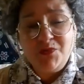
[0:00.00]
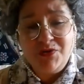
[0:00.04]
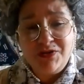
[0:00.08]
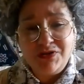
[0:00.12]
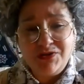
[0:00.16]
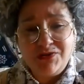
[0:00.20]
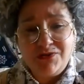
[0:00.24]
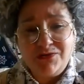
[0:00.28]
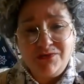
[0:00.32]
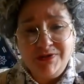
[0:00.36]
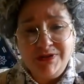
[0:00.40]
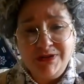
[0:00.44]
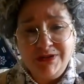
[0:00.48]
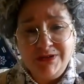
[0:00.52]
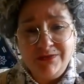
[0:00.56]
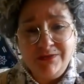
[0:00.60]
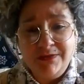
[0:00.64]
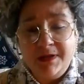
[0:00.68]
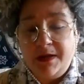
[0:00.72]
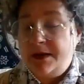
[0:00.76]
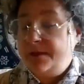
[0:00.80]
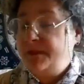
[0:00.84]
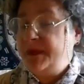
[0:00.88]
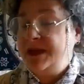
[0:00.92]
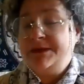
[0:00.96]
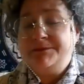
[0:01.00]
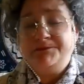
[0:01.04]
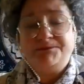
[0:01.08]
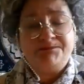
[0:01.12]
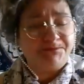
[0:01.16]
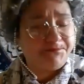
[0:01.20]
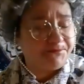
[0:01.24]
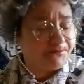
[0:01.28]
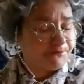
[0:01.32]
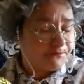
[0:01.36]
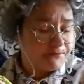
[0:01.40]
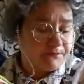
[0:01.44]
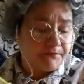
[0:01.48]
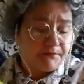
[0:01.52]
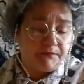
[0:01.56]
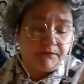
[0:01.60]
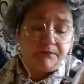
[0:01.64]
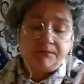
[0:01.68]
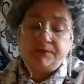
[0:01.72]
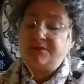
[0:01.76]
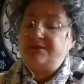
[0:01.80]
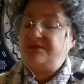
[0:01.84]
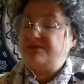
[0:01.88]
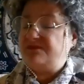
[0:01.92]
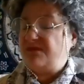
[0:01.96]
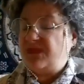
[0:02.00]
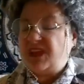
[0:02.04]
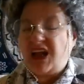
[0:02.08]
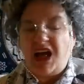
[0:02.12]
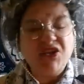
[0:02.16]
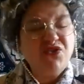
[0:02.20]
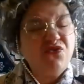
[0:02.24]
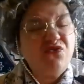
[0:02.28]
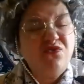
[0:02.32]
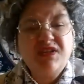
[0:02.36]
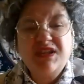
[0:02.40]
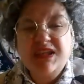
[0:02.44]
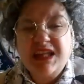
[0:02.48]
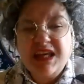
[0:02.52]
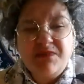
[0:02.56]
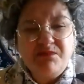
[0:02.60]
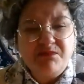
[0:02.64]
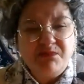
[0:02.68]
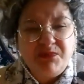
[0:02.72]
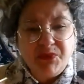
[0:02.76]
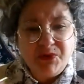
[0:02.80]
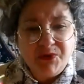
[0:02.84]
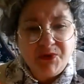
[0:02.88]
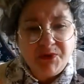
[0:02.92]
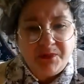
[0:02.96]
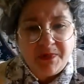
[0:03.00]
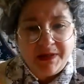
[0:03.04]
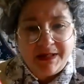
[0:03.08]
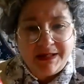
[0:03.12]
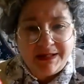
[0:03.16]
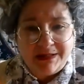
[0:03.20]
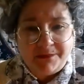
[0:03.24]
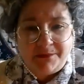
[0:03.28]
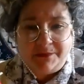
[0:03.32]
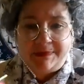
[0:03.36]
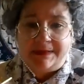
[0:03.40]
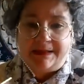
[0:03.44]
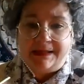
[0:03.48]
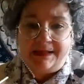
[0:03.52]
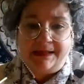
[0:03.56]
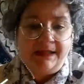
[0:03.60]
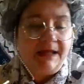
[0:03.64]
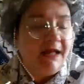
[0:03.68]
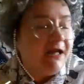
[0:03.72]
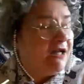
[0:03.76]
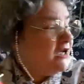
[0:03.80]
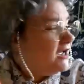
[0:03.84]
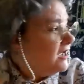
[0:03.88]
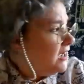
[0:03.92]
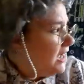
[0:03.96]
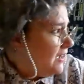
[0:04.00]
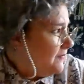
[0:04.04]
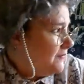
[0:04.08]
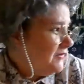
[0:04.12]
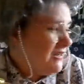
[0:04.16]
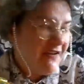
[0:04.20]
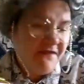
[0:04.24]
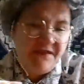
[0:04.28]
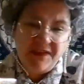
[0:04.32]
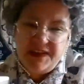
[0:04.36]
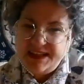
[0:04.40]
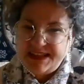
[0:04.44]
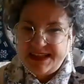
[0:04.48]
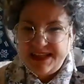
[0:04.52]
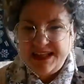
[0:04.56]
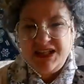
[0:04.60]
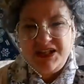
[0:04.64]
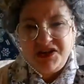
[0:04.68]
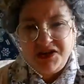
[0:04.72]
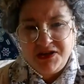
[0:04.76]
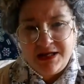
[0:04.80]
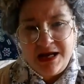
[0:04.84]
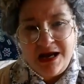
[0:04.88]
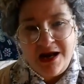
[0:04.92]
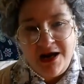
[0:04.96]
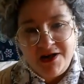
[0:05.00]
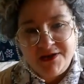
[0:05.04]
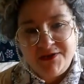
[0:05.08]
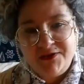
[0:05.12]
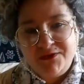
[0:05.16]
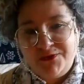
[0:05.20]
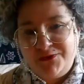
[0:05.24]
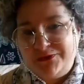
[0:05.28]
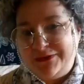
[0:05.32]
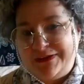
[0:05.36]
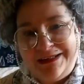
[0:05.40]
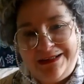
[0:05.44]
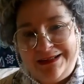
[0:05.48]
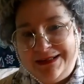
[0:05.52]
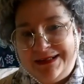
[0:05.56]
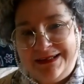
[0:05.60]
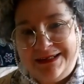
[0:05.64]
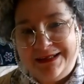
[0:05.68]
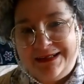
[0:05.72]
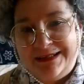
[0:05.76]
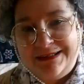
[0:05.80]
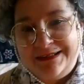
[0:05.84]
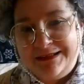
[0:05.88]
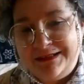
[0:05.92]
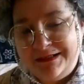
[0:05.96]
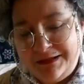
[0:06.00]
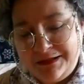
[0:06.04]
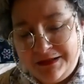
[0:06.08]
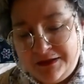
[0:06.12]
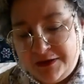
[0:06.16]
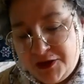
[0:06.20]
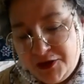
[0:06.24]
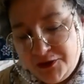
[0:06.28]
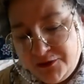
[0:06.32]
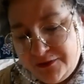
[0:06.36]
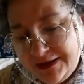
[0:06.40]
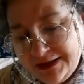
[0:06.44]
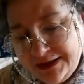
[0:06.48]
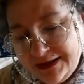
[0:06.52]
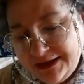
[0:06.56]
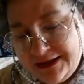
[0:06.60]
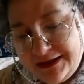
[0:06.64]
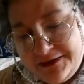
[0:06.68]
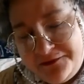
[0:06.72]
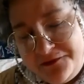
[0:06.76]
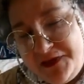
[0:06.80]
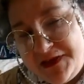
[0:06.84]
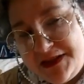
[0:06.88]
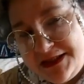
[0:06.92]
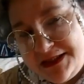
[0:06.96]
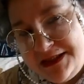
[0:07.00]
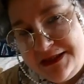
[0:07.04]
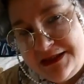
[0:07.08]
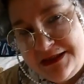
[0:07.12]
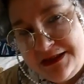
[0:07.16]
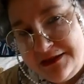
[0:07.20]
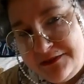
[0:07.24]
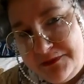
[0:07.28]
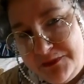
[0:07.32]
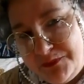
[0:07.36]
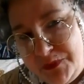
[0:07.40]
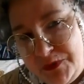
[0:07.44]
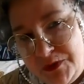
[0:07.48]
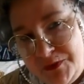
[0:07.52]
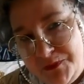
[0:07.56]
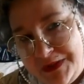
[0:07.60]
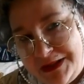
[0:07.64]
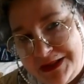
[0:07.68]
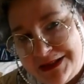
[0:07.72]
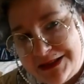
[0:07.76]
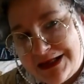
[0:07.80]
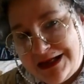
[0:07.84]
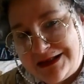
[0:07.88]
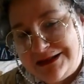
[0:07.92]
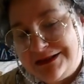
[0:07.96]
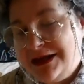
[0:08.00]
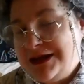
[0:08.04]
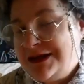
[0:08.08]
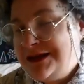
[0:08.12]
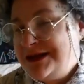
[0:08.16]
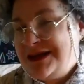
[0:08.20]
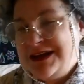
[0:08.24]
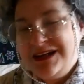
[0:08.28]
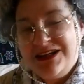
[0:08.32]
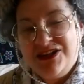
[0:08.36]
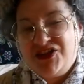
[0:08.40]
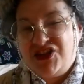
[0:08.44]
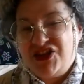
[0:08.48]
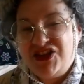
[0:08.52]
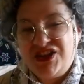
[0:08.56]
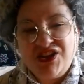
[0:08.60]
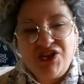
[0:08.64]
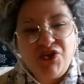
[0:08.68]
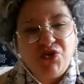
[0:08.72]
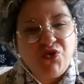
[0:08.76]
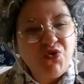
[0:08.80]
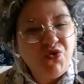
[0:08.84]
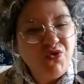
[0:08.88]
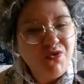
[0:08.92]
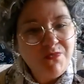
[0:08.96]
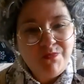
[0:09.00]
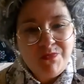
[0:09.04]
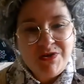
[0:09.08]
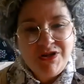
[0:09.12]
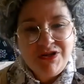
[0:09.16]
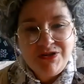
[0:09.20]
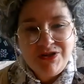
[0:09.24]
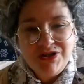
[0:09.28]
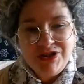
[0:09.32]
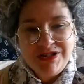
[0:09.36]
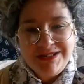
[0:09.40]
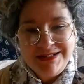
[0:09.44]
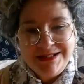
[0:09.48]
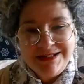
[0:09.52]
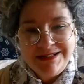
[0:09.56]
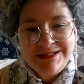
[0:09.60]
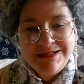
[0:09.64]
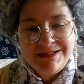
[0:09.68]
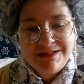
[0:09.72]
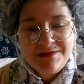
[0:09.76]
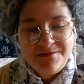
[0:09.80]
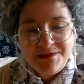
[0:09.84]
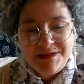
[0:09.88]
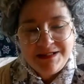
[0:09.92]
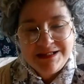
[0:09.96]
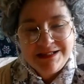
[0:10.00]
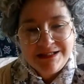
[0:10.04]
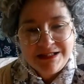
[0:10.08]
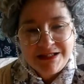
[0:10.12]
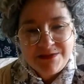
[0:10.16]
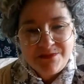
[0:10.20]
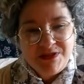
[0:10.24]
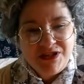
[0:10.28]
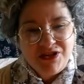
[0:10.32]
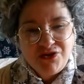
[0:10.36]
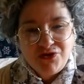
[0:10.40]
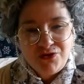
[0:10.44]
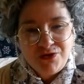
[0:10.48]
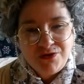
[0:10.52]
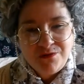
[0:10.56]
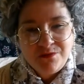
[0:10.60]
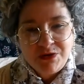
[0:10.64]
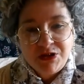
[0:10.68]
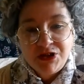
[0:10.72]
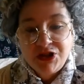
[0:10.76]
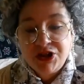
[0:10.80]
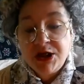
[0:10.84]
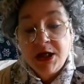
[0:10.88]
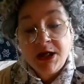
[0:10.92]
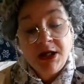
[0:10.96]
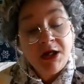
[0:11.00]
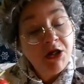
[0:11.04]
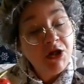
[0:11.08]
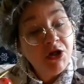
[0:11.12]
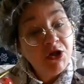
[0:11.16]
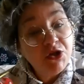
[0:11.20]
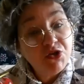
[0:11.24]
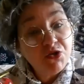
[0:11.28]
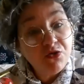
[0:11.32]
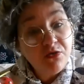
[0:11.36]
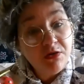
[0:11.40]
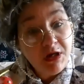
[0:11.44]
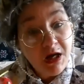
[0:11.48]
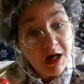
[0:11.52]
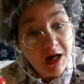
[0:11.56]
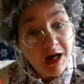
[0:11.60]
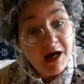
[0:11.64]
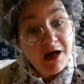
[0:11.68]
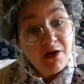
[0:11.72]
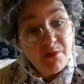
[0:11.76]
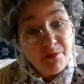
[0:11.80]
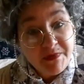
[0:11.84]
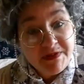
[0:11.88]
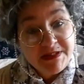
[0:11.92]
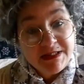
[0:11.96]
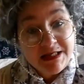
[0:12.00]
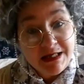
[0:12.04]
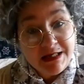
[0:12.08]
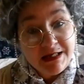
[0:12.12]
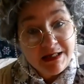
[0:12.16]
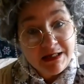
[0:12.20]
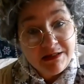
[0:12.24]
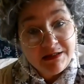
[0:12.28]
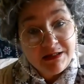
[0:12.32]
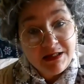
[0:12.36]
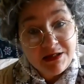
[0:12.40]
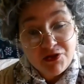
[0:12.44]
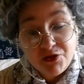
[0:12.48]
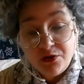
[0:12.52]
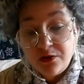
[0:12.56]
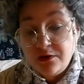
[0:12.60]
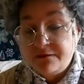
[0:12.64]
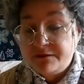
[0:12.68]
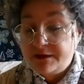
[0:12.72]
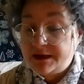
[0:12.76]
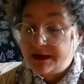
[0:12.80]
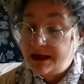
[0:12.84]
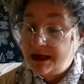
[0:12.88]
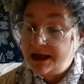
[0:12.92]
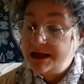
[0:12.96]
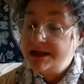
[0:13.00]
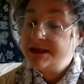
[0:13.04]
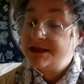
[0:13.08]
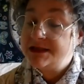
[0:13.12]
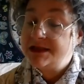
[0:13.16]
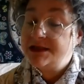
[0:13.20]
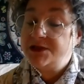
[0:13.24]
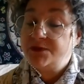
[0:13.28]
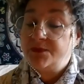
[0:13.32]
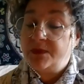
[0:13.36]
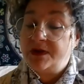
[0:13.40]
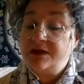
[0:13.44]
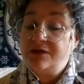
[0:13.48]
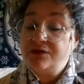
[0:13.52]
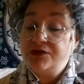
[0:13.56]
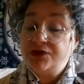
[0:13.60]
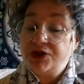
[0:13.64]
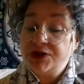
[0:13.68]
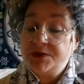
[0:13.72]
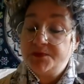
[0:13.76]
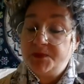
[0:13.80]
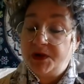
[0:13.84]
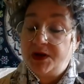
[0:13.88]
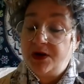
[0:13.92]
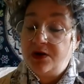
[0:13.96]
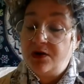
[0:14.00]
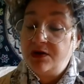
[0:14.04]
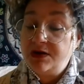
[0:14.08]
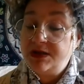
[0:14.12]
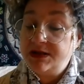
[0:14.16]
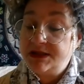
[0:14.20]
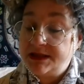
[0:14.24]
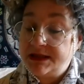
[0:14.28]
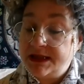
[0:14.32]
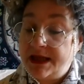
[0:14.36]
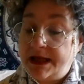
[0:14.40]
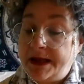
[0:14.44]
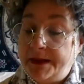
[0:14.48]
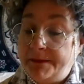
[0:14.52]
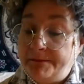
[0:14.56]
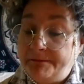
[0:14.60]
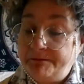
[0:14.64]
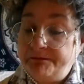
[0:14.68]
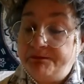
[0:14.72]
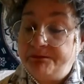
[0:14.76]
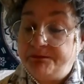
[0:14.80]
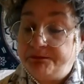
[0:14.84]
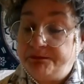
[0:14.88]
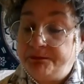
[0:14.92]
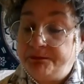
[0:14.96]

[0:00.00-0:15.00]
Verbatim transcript: what it's going to look? I mean, I don't think Blueberry would like. I mean, have you seen her garden, really? Really, have you seen her Blueberry's garden? She's got too much, dear, if you ask me, it's too much. So I'll be taking this off her hands as well, just because um,